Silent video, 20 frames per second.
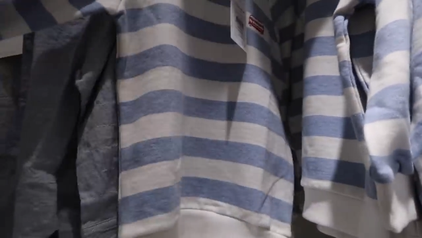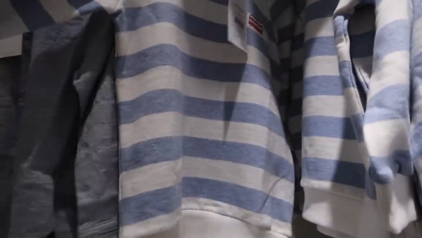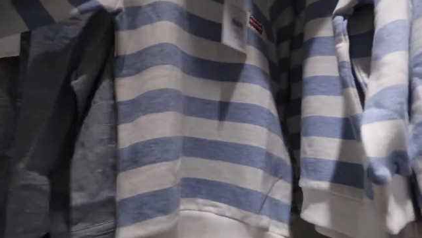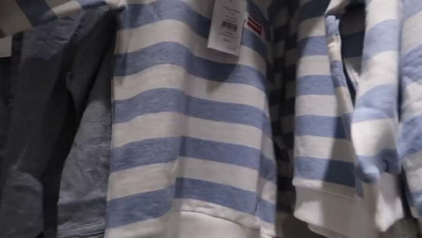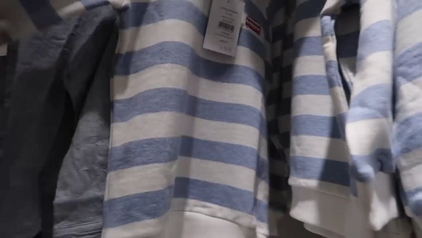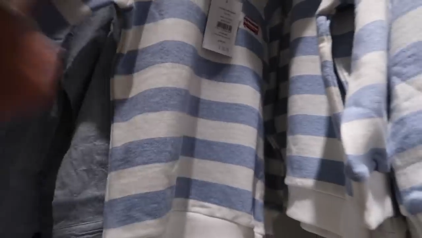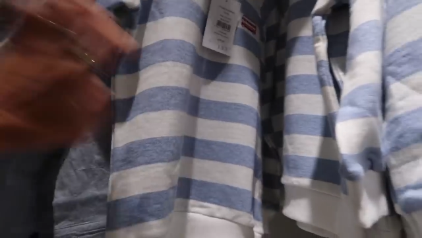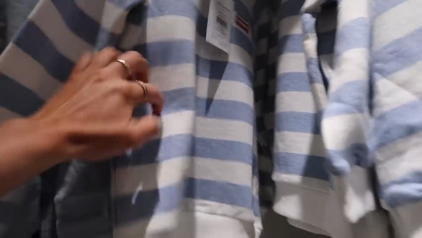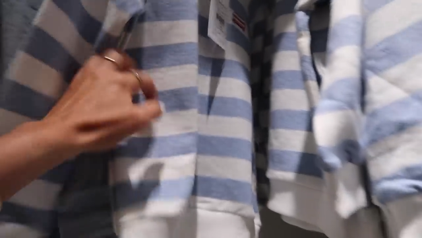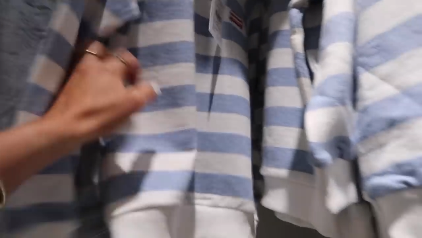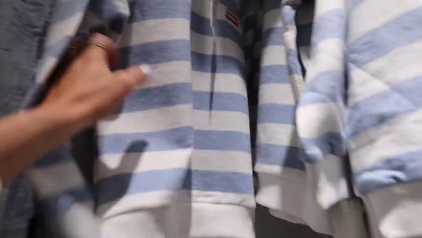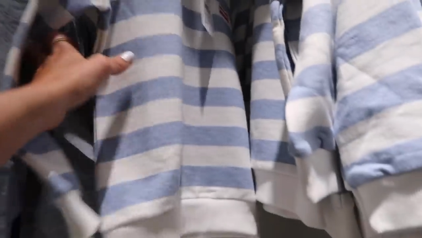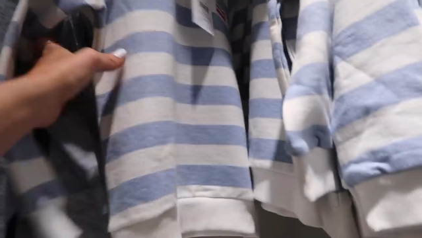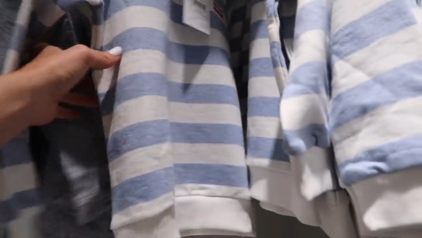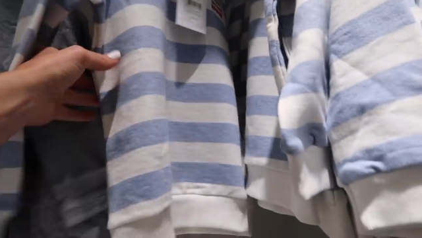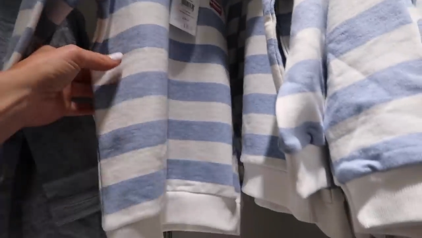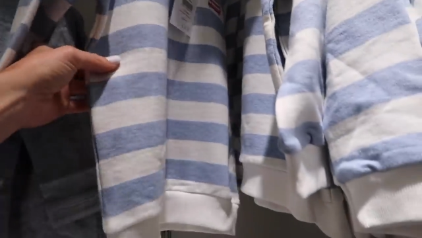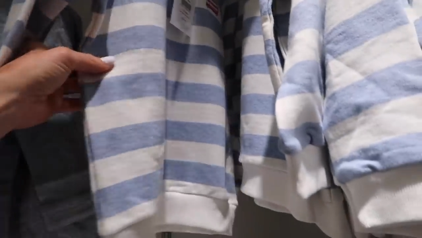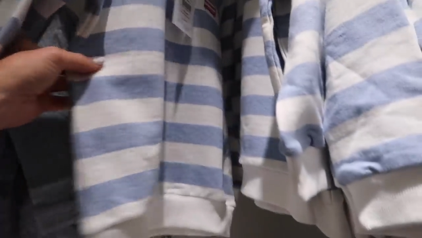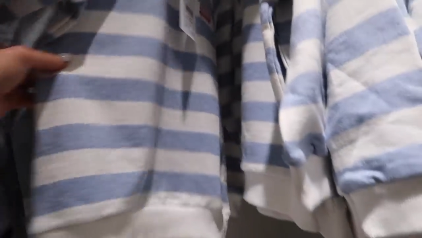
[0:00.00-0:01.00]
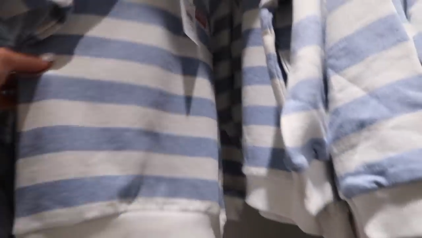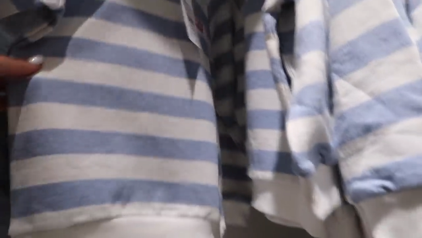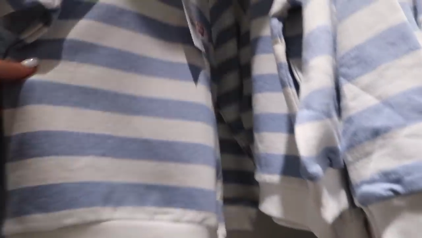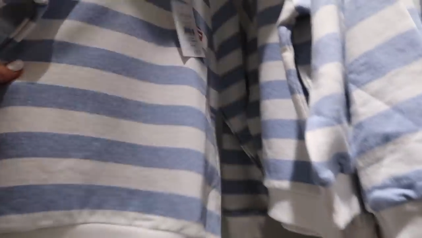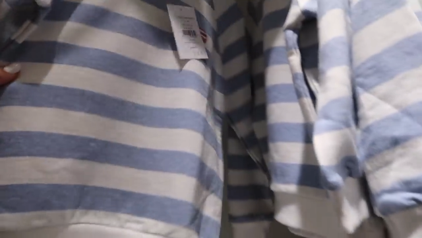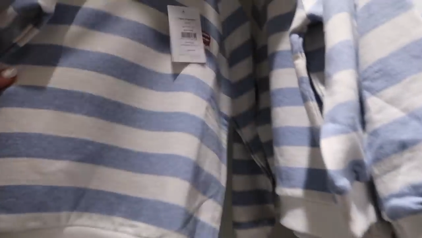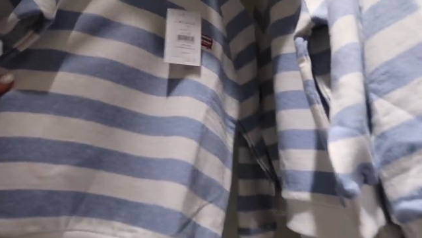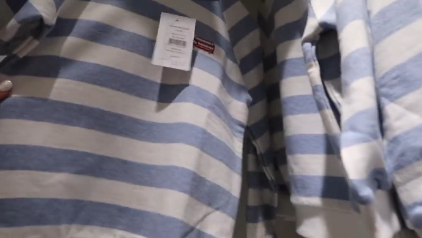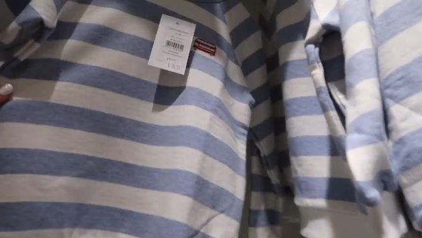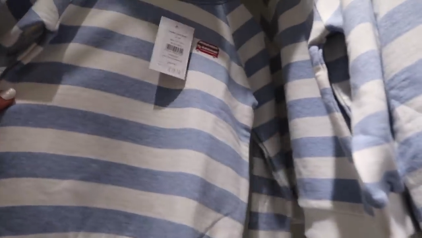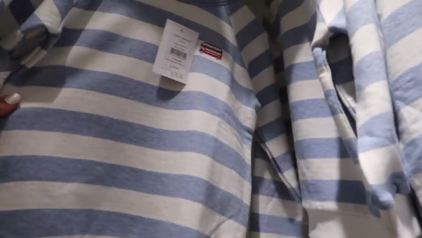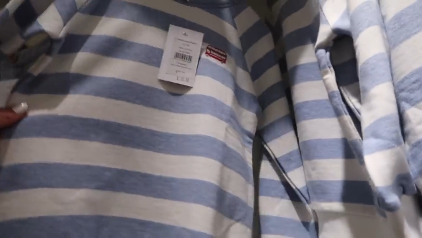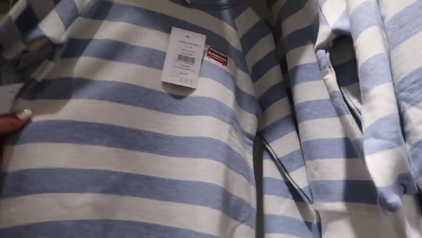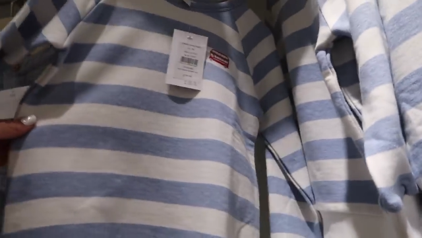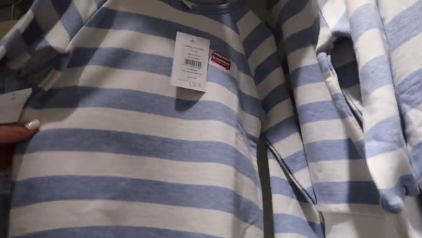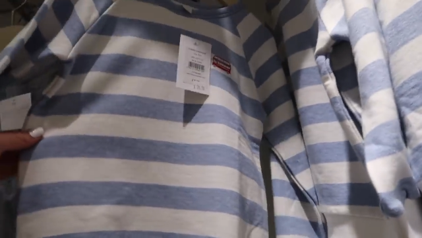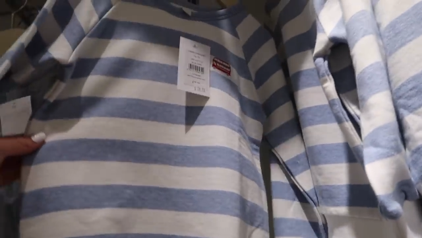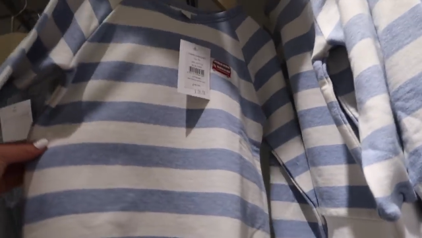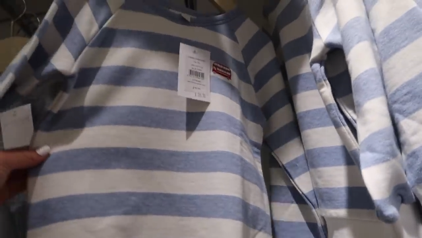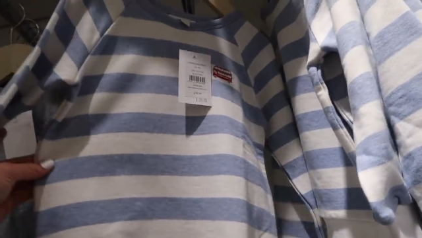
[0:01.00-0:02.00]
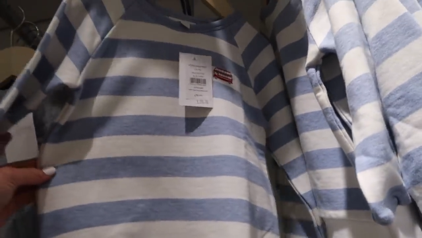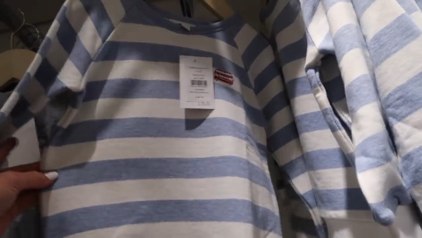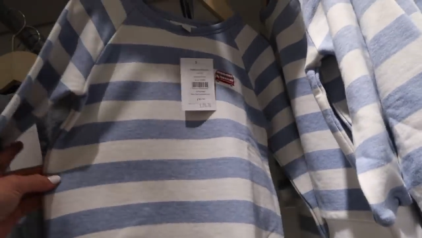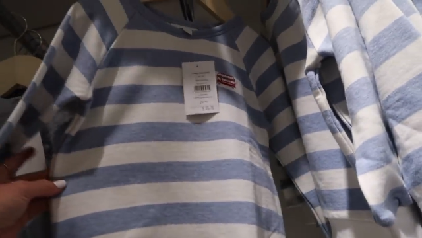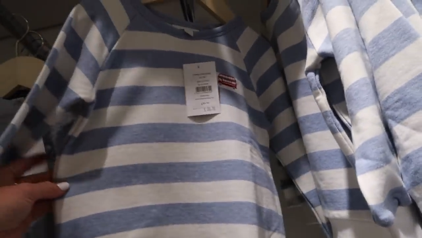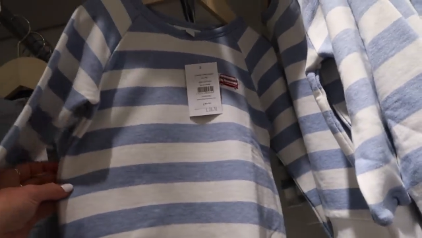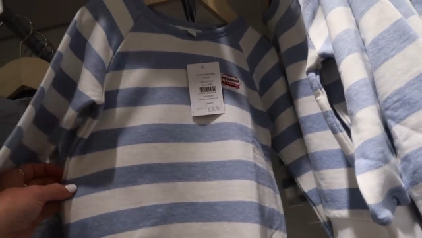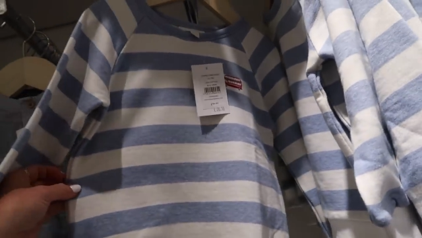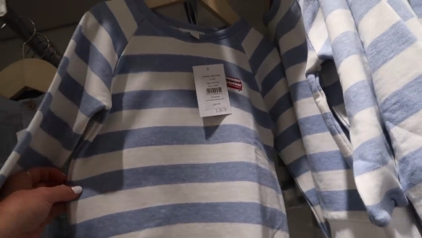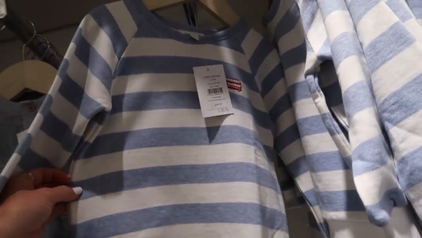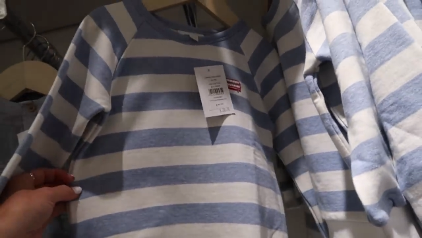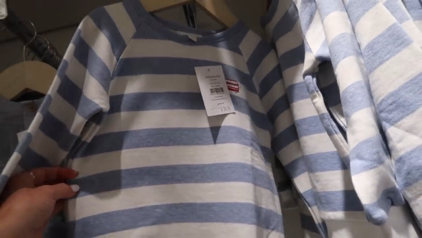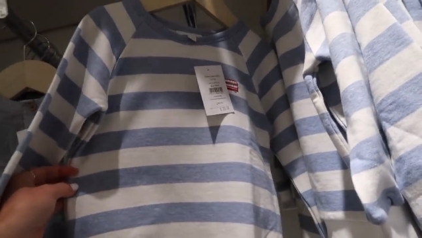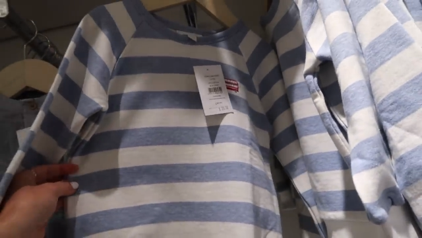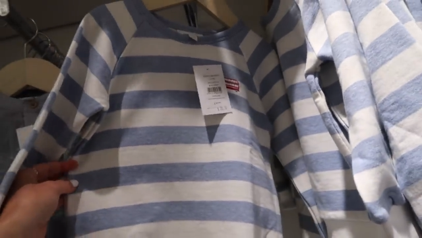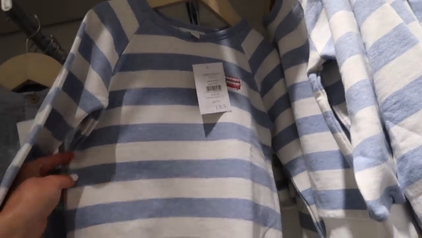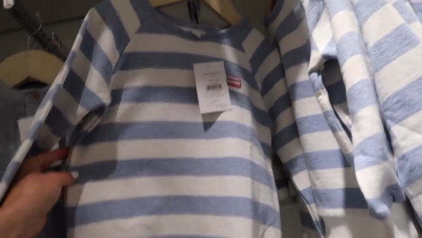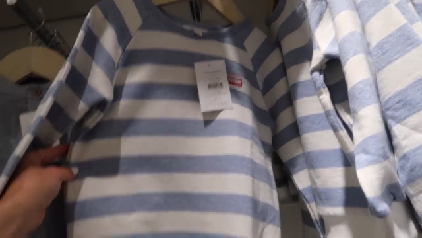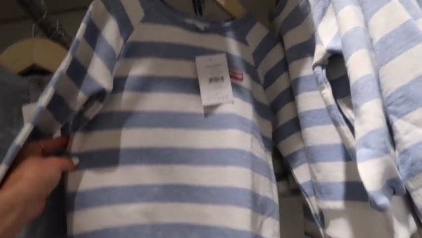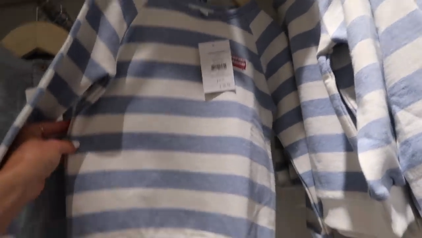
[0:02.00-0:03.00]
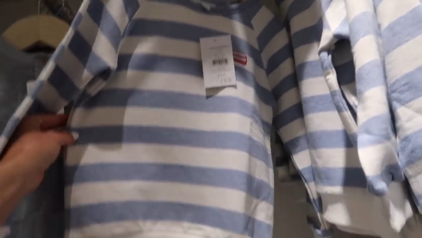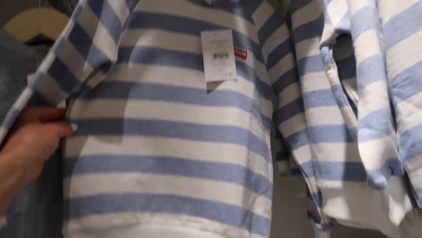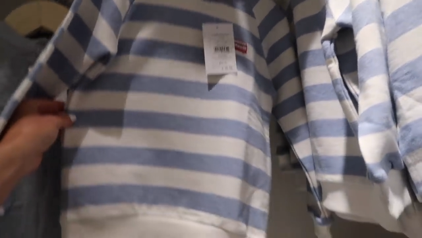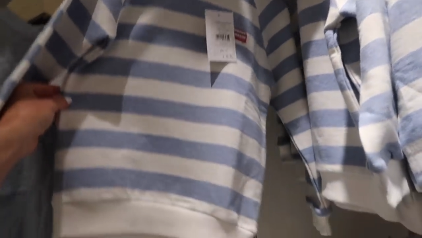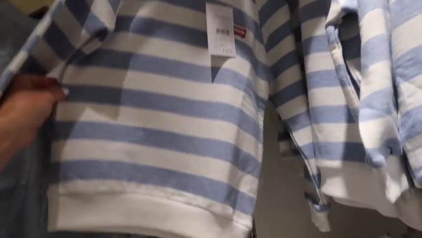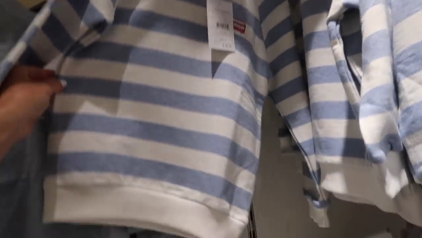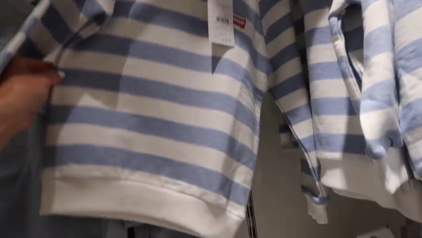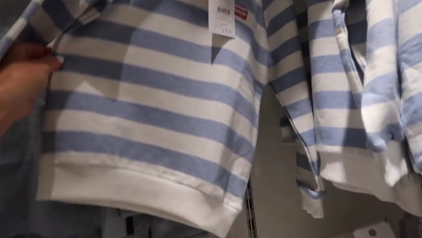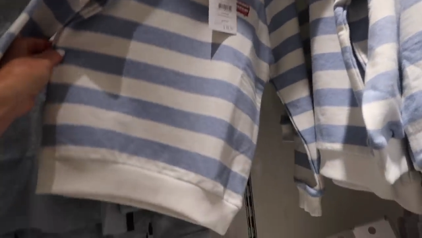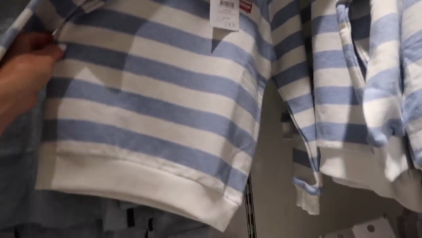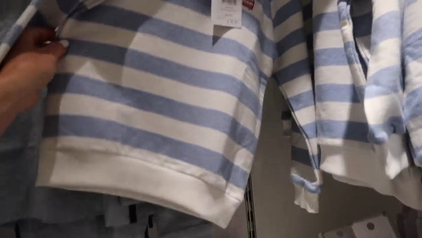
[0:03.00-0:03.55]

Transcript: (no speaker visible)